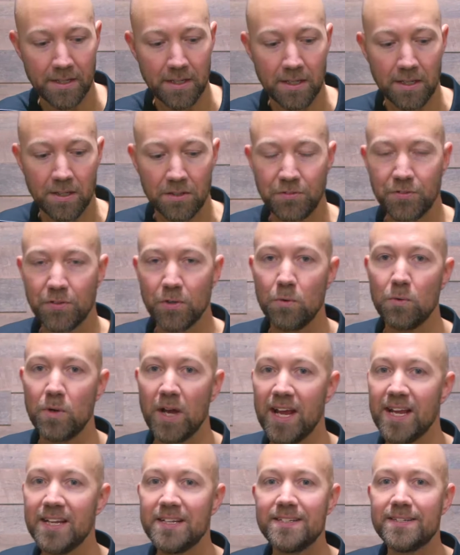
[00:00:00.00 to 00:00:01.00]
So
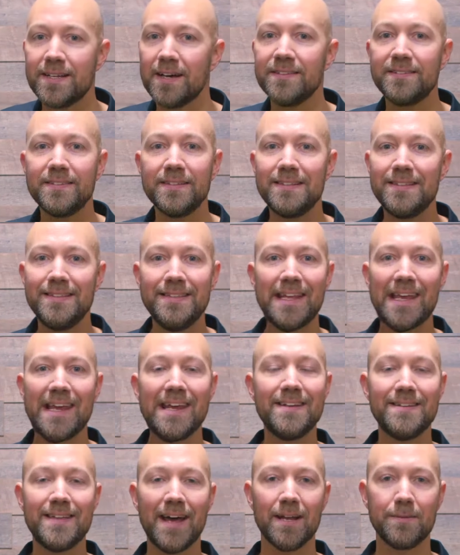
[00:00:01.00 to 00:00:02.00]
it doesn't
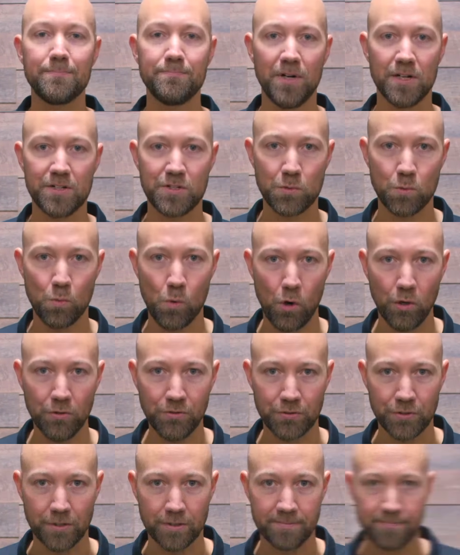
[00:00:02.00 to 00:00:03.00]
need that much
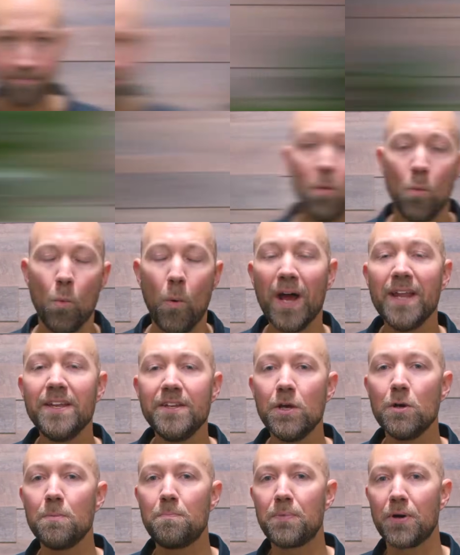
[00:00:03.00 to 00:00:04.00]
water. When
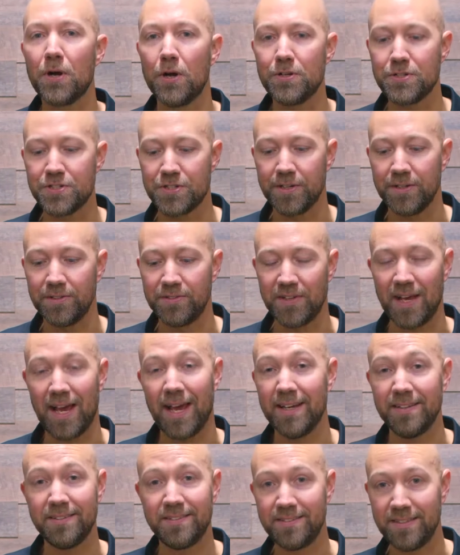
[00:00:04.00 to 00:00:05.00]
you purchase
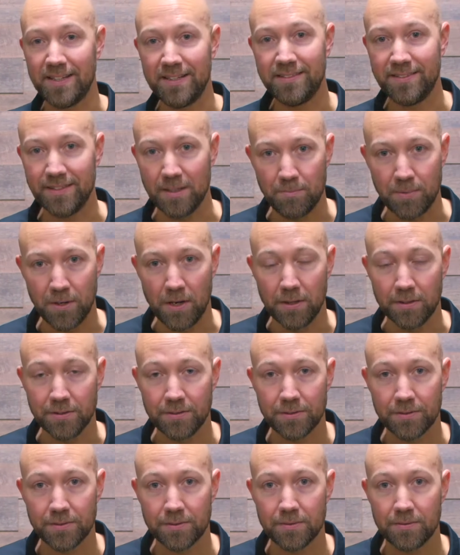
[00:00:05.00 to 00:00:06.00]
a CC
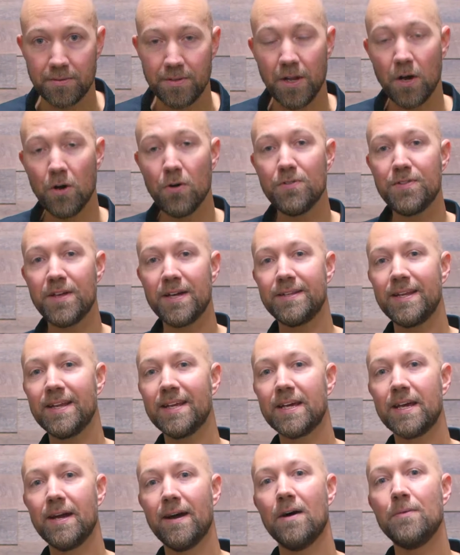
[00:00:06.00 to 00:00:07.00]
plant, know that
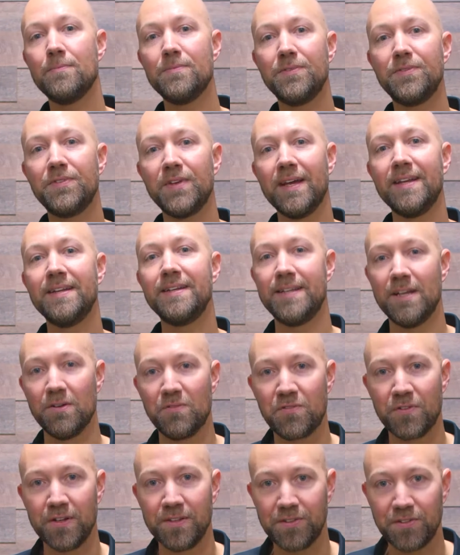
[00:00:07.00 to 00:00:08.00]
it comes in
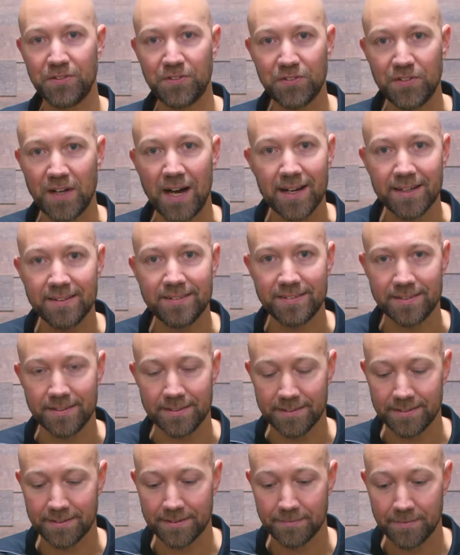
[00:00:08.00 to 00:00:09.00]
different
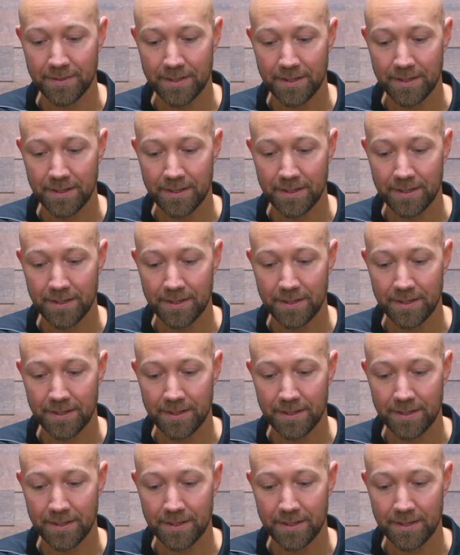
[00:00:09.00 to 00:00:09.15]
sizes.